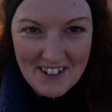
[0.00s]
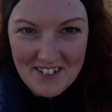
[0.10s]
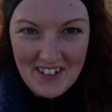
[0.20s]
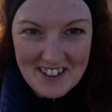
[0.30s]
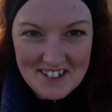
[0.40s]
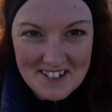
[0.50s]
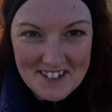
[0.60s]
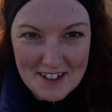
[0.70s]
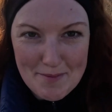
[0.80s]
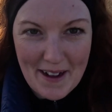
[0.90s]
now got my shoes
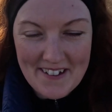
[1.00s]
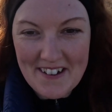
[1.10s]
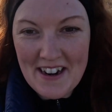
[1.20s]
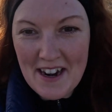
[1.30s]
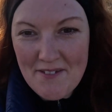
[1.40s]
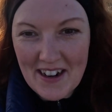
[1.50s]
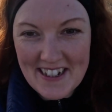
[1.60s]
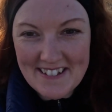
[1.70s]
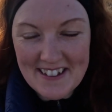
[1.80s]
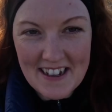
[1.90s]
and socks back on and I'm
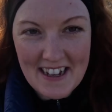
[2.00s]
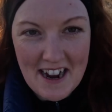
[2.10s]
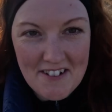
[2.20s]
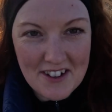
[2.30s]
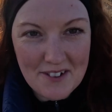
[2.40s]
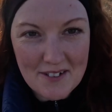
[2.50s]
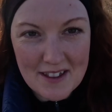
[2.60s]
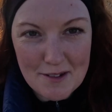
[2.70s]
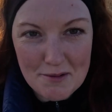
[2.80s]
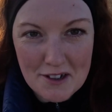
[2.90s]
ready to carry on
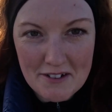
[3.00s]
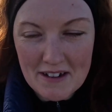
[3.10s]
with this walk.